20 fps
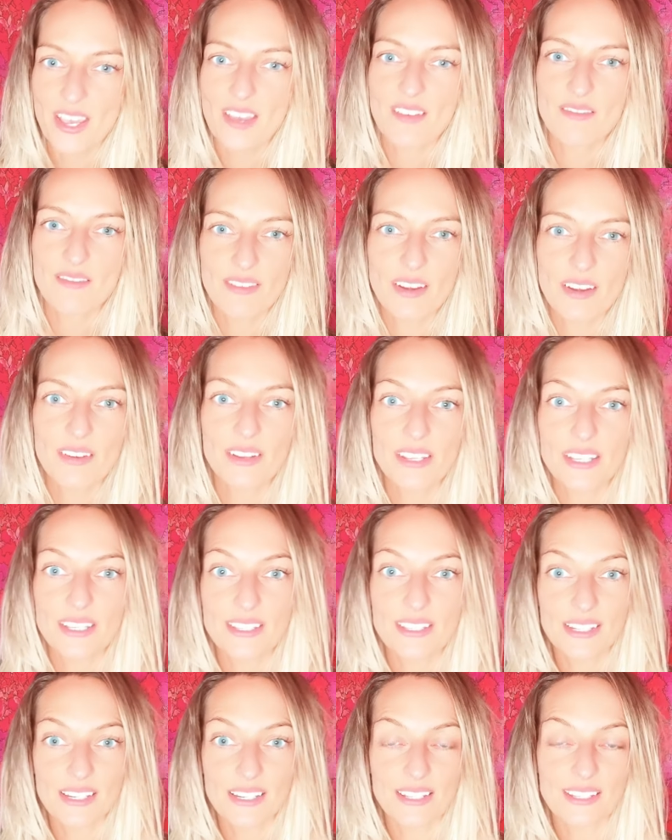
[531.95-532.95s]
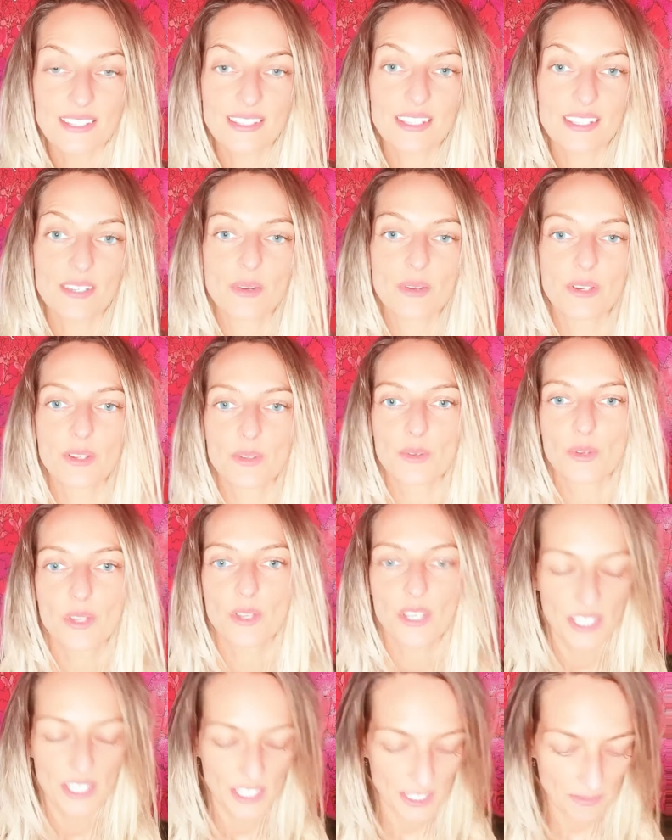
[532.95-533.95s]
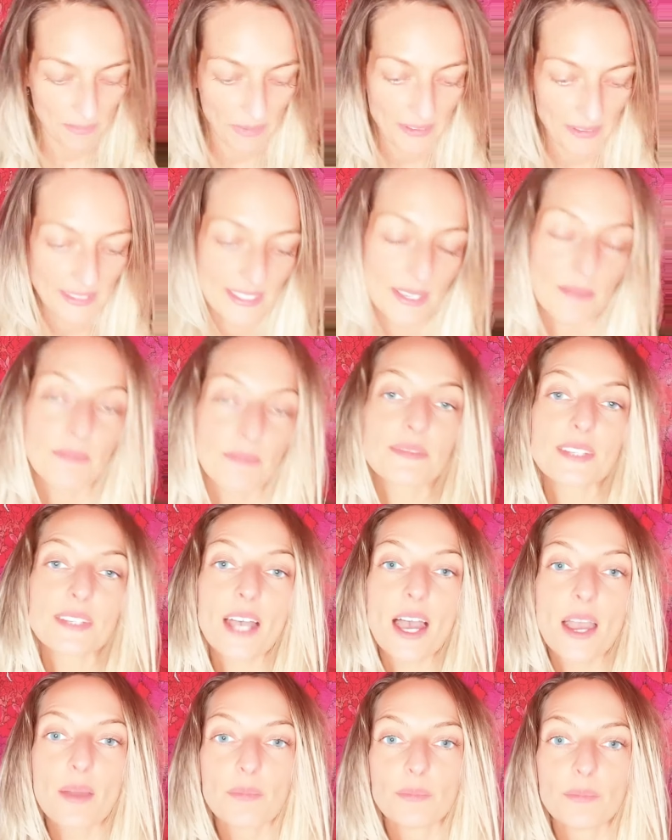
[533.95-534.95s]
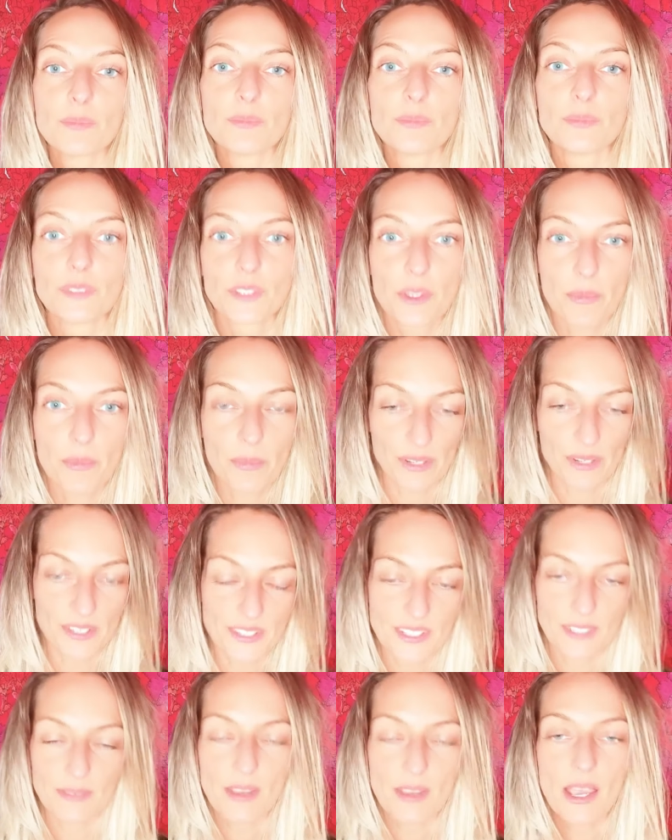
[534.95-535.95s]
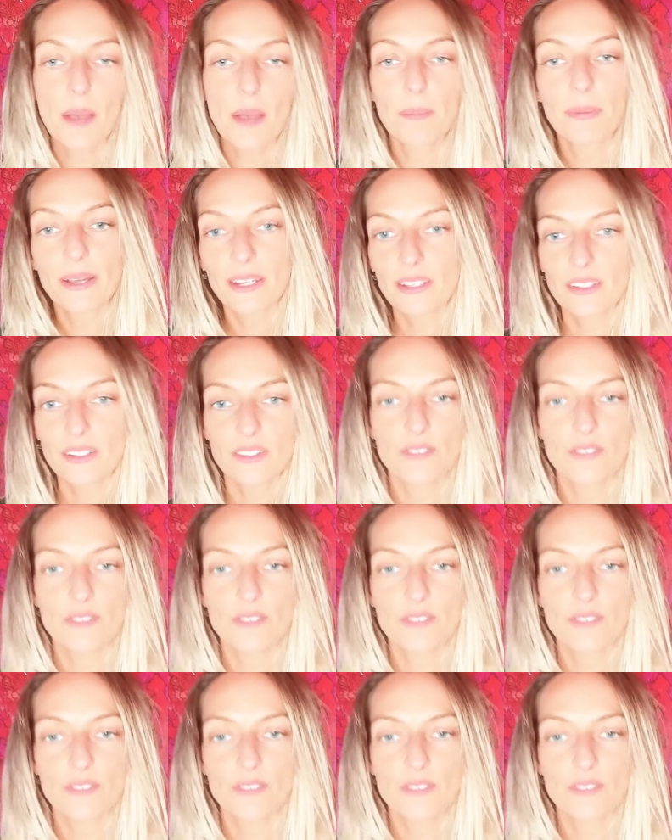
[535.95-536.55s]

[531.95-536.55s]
very easily see when you spend some time with the person. But if